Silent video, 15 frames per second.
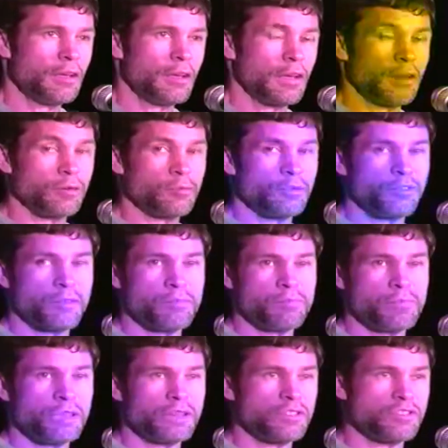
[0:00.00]
And it was a
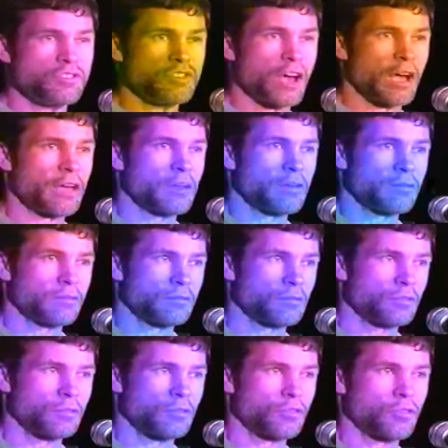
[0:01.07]
big, giant
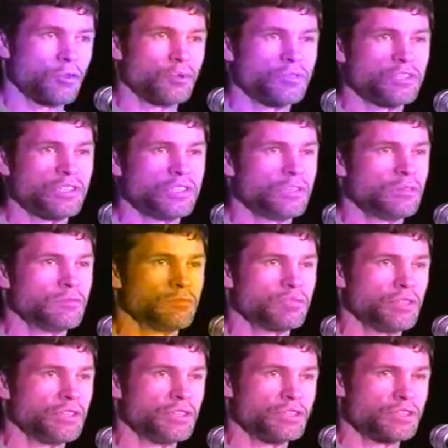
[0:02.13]

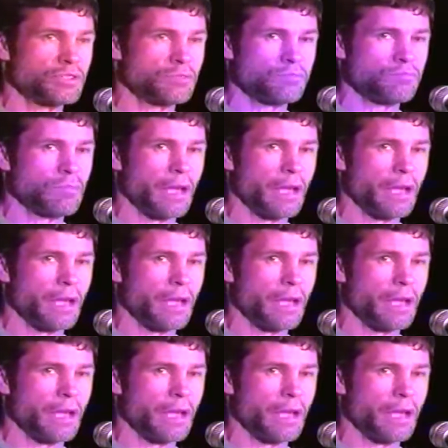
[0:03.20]
13-piece